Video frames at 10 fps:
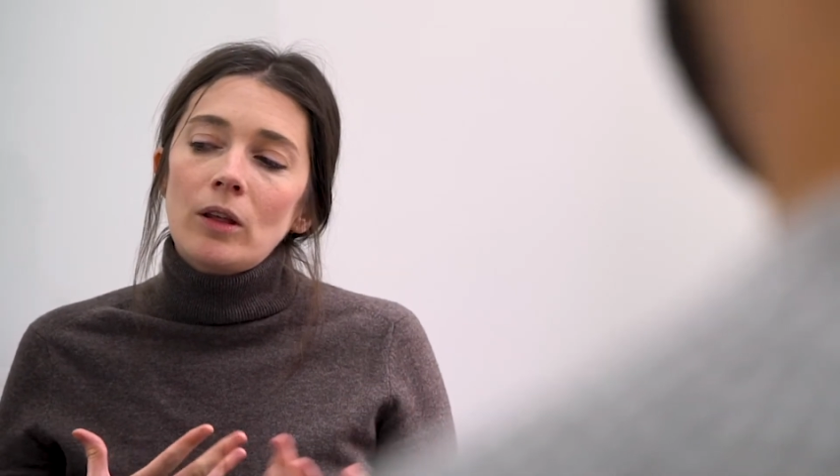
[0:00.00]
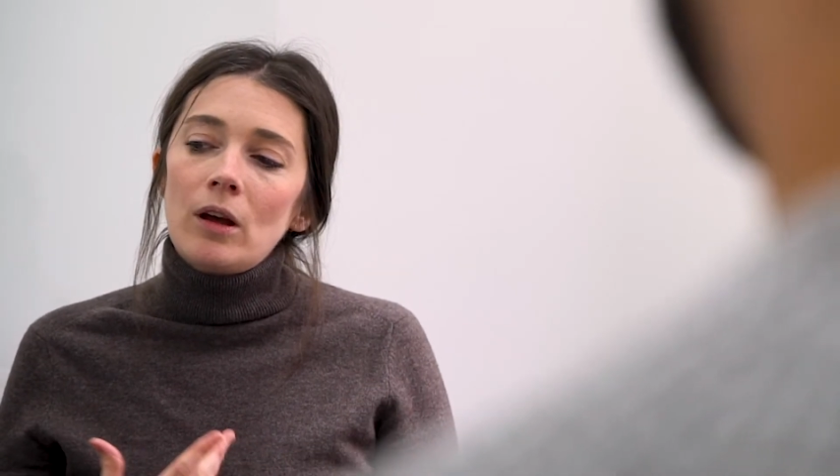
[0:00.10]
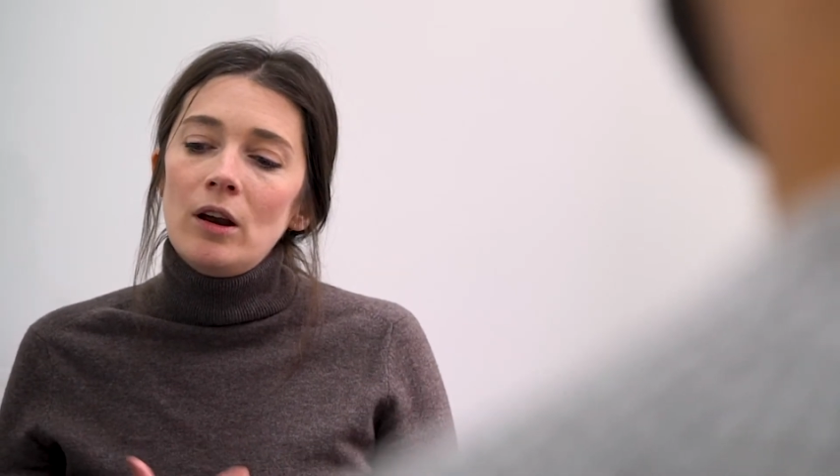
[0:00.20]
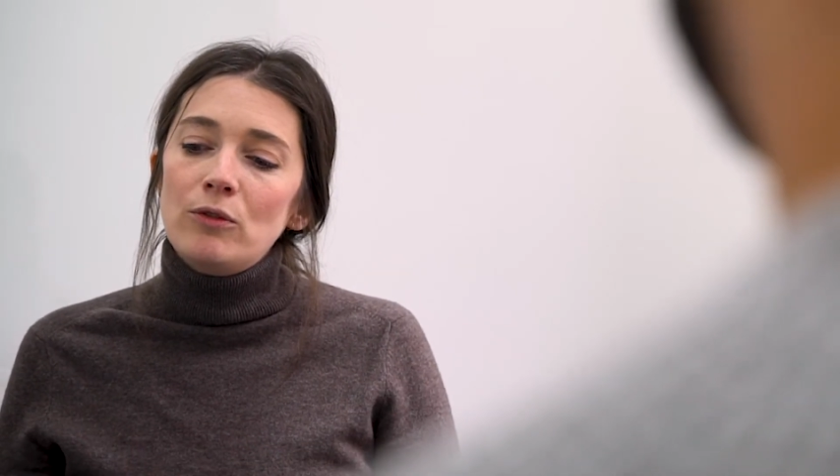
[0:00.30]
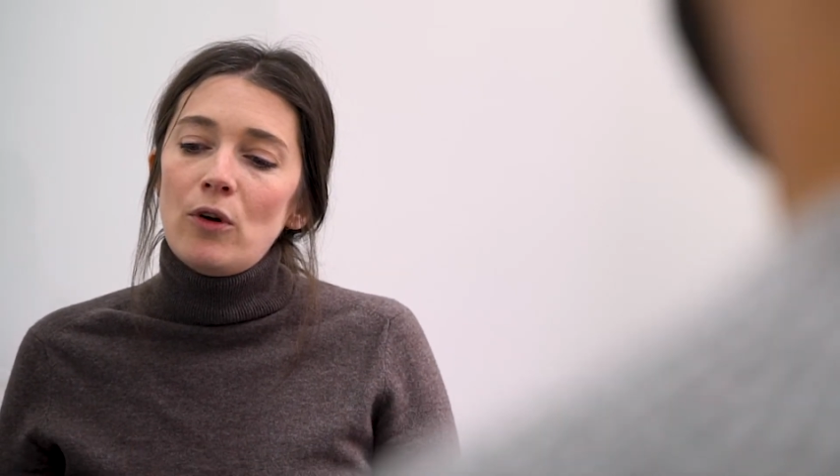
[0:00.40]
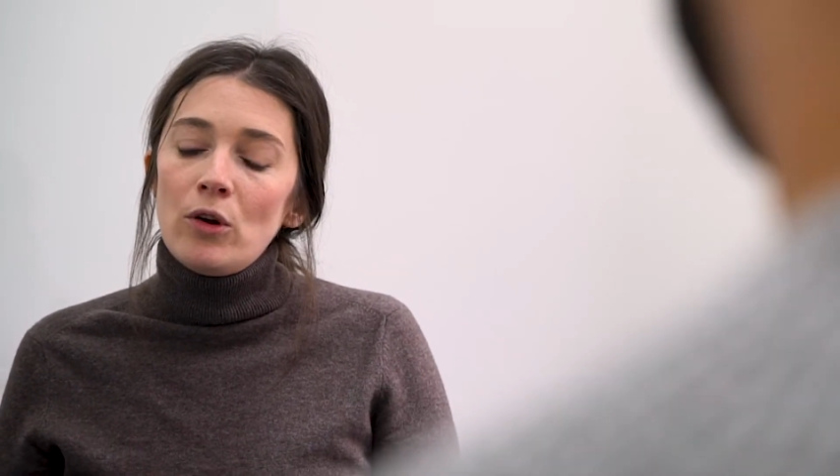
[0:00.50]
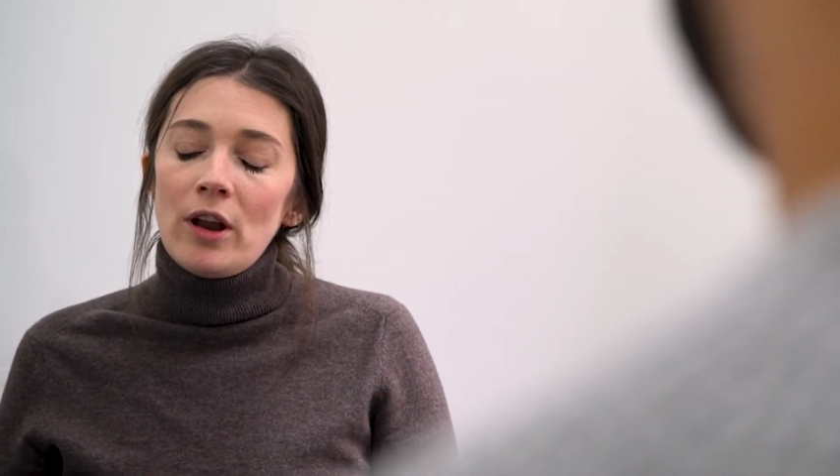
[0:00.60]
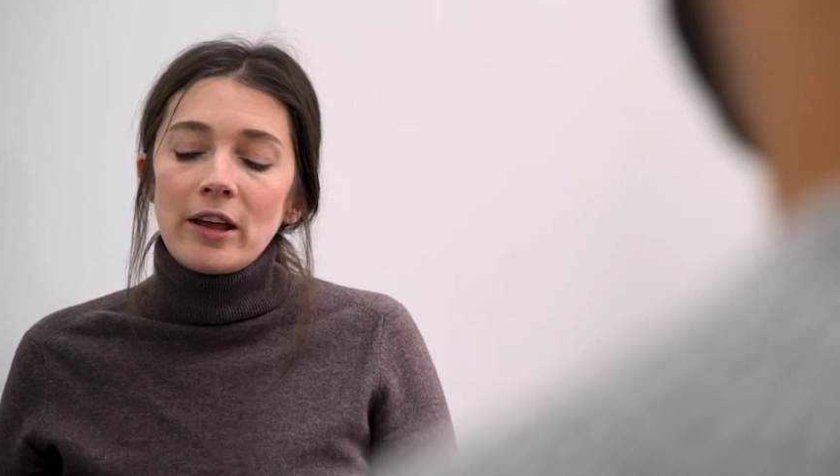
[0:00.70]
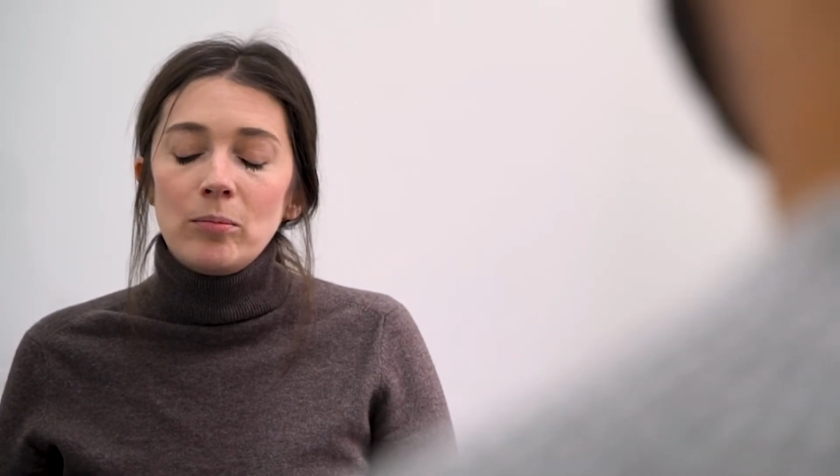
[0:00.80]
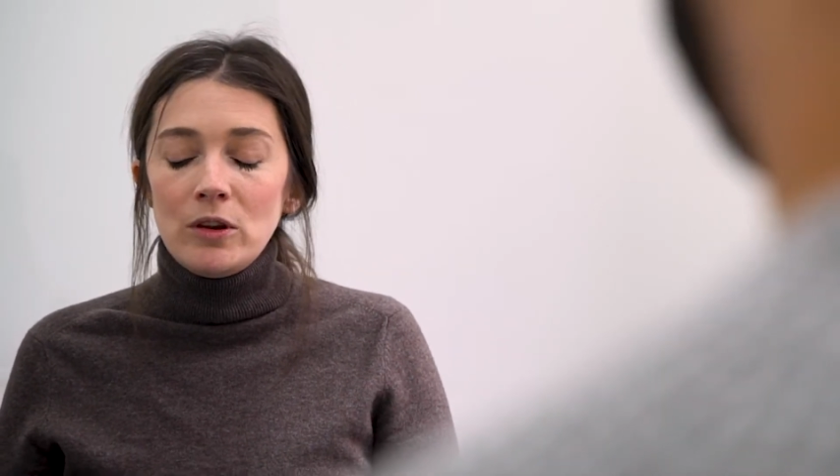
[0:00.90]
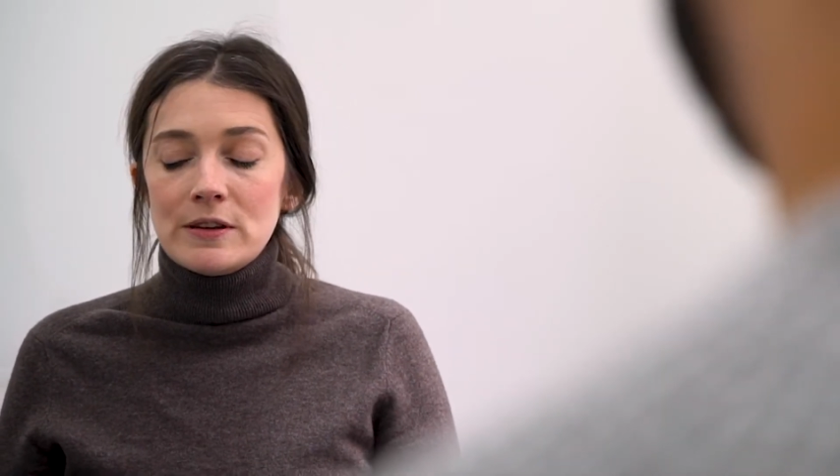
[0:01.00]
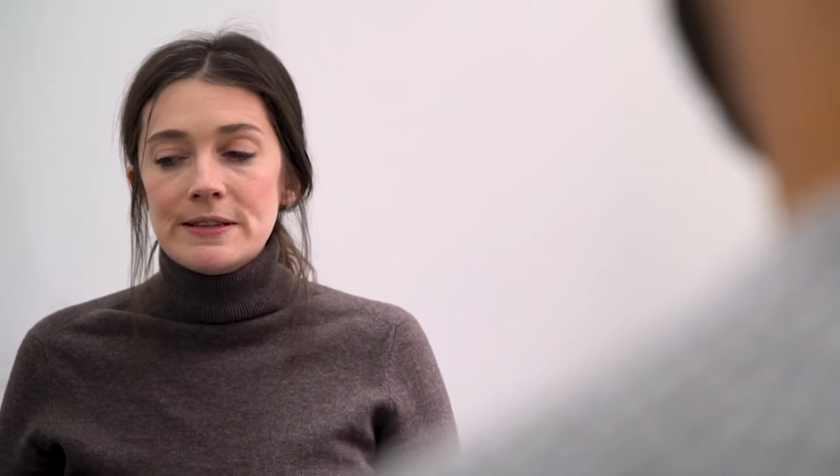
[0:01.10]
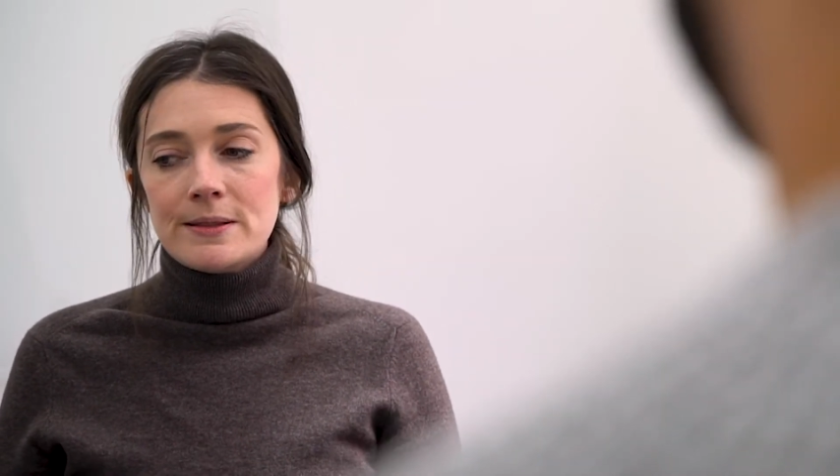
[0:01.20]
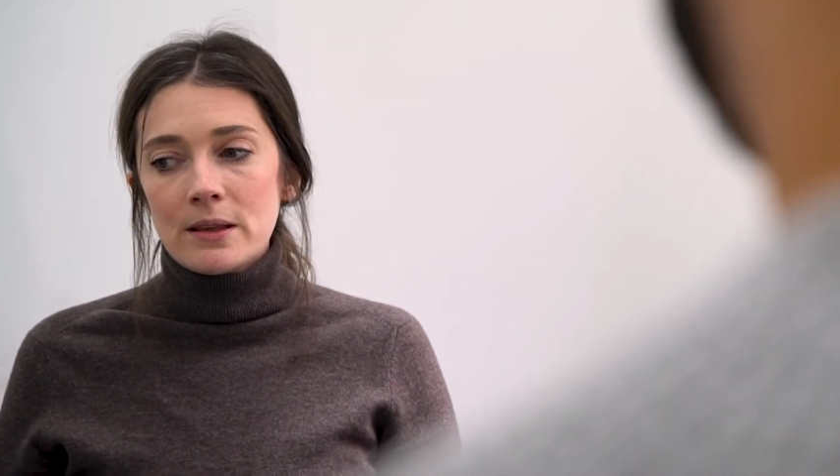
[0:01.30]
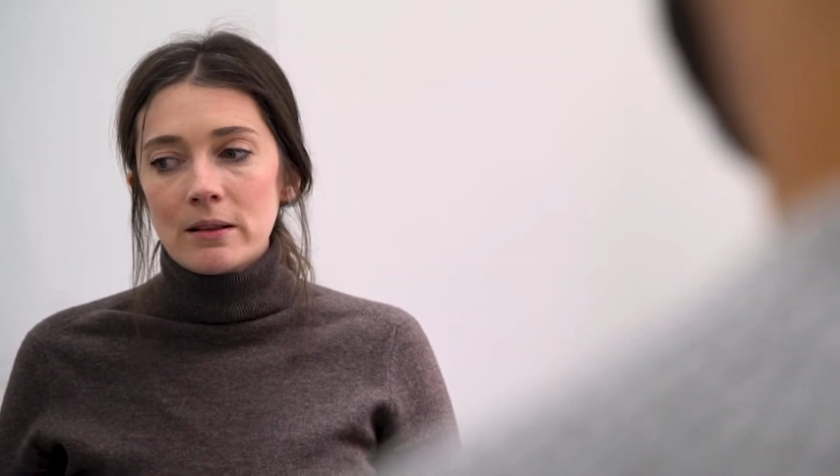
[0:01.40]
kind of online
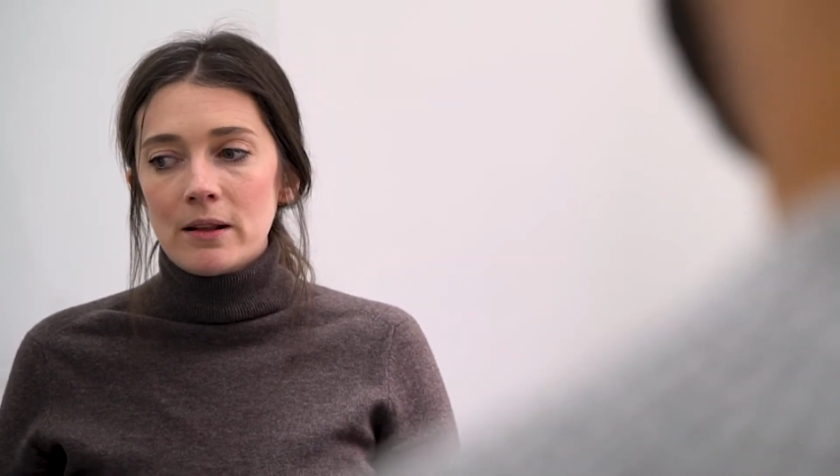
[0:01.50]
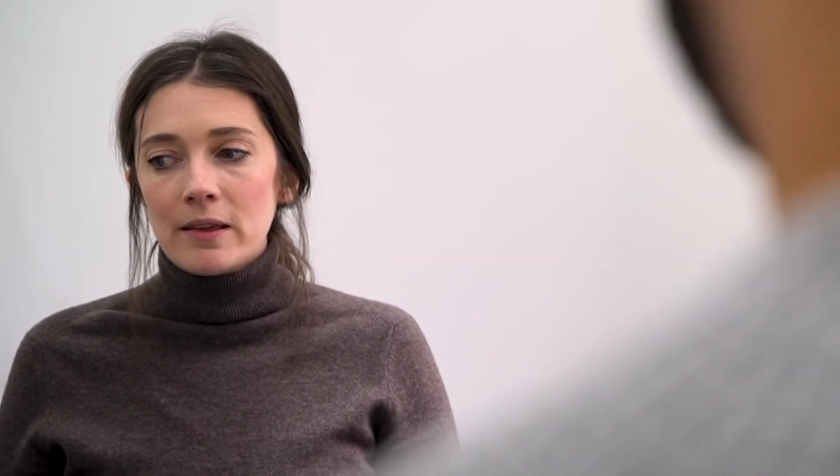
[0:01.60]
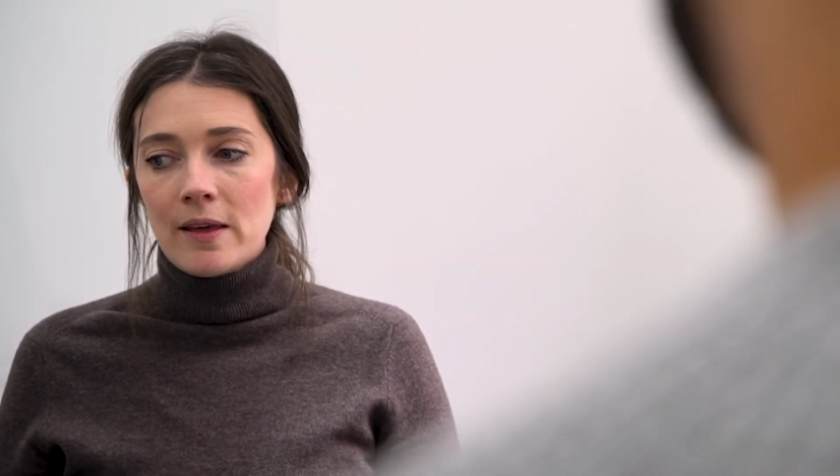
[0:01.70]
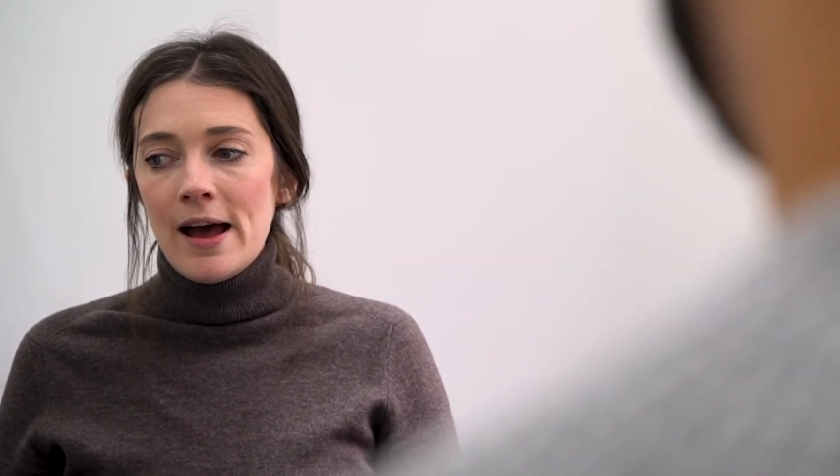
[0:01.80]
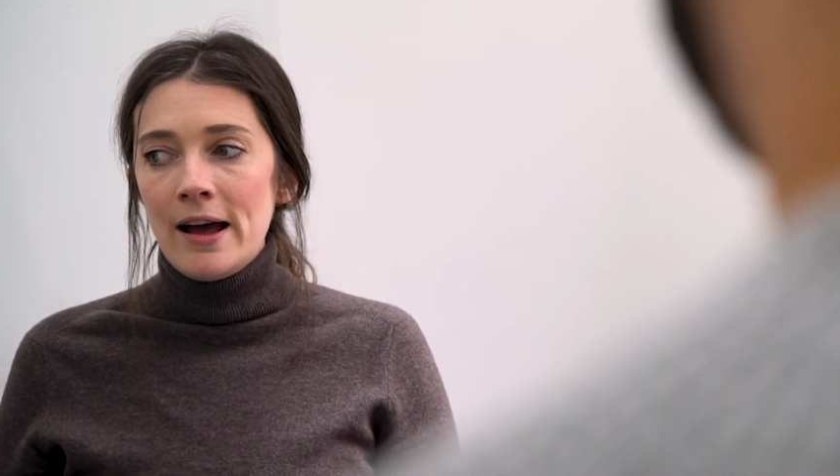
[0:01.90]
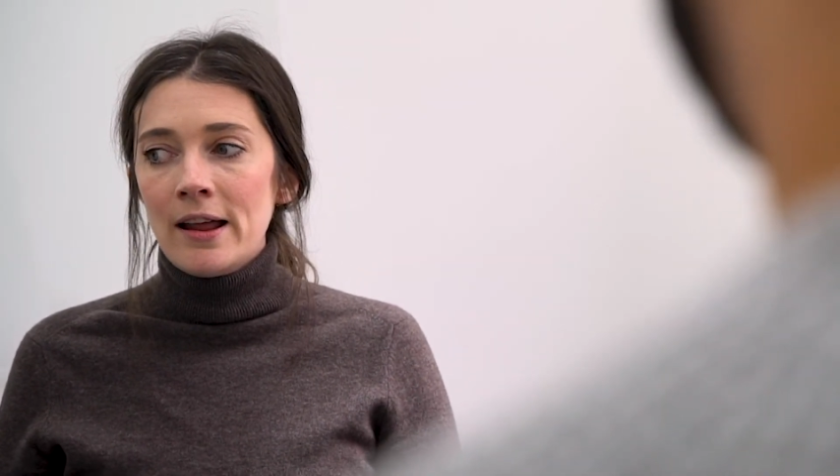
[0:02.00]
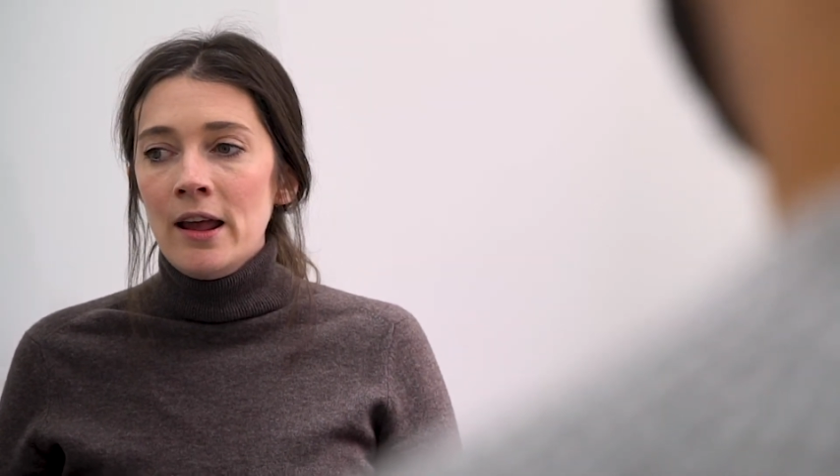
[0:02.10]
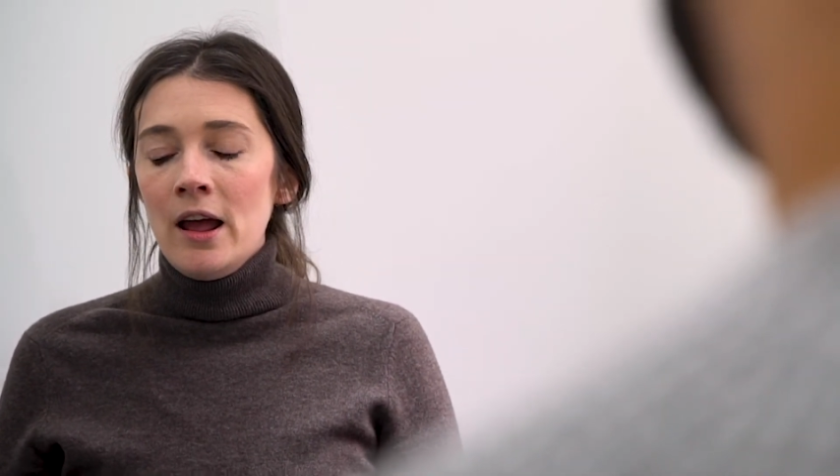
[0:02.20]
communities and things like that.